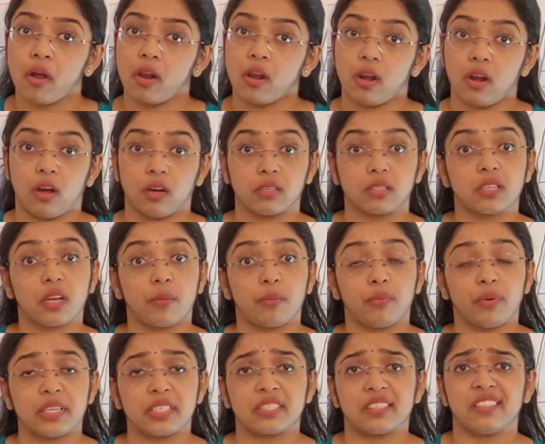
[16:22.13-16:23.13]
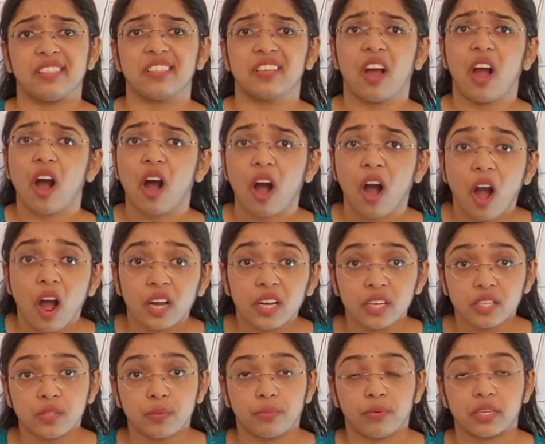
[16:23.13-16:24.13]
Lungs are present, heart
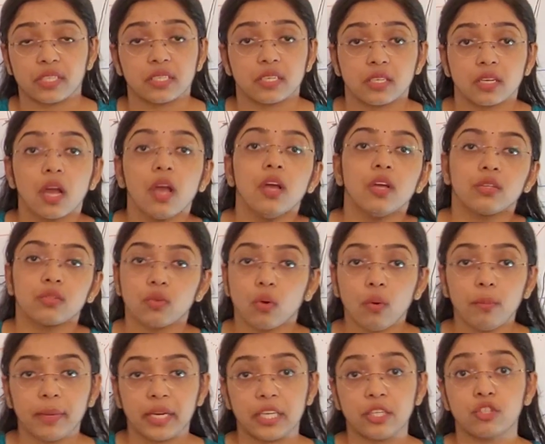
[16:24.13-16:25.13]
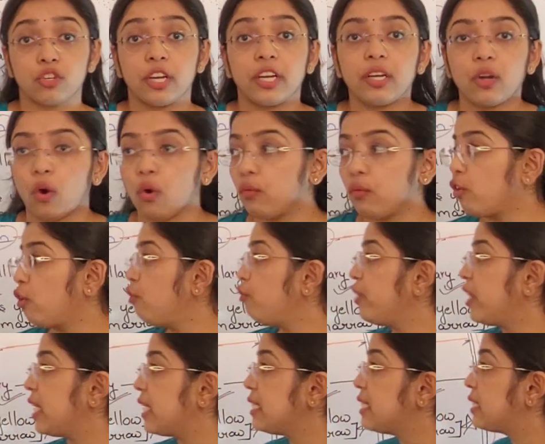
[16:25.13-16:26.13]
is present, so many. So overall
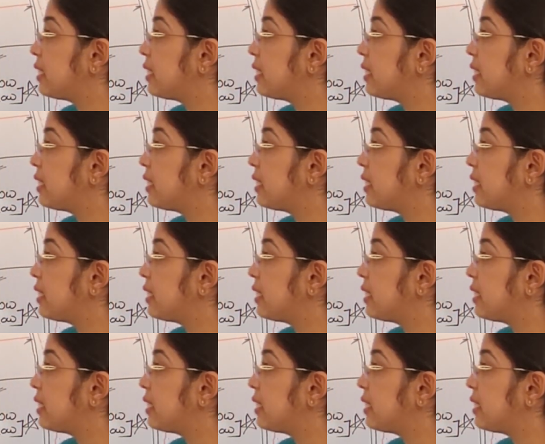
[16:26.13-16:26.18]
we can